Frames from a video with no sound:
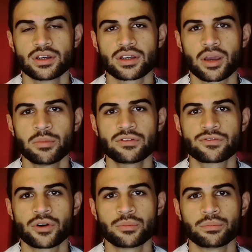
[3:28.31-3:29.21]
Coming
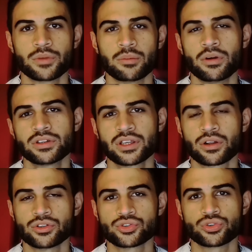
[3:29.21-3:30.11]
from a
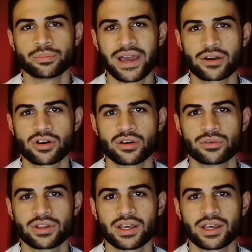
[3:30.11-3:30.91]
multicultural background,